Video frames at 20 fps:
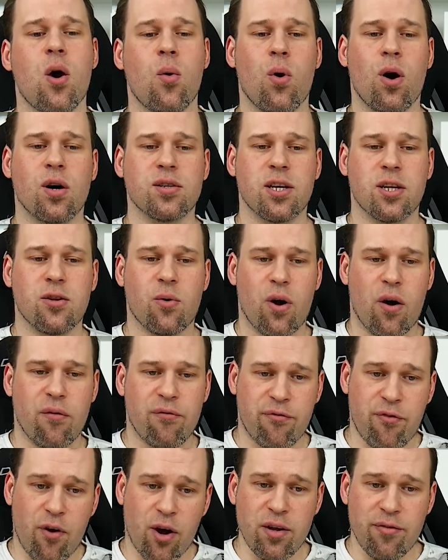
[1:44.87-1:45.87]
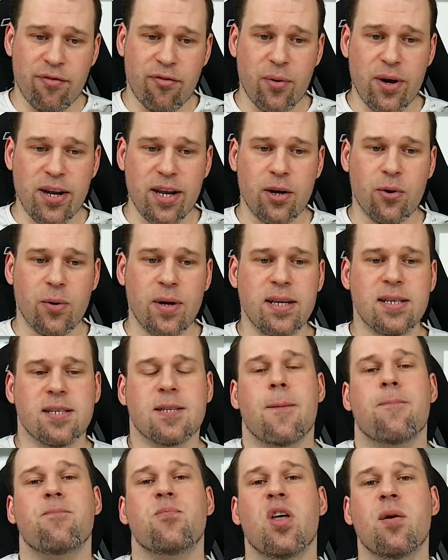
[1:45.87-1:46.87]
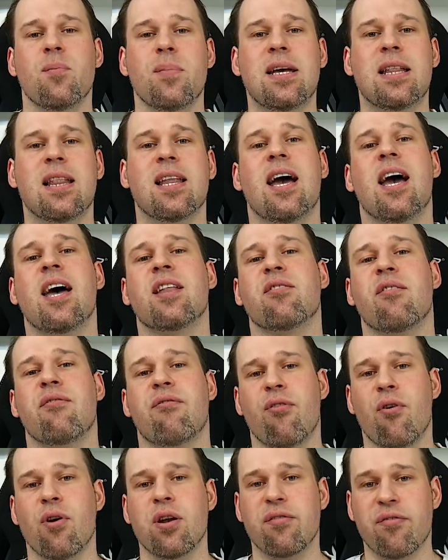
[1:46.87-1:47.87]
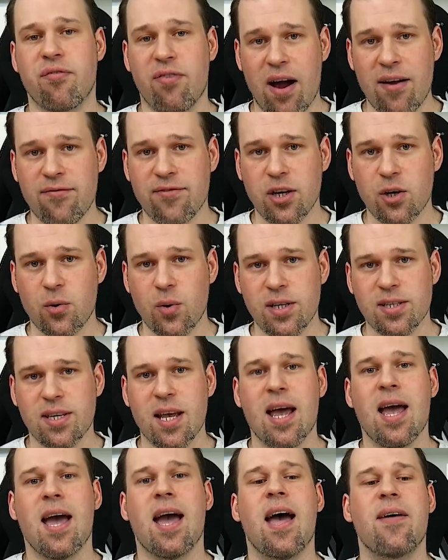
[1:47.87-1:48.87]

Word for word: was at around 33 degrees, the middle at 35 degrees,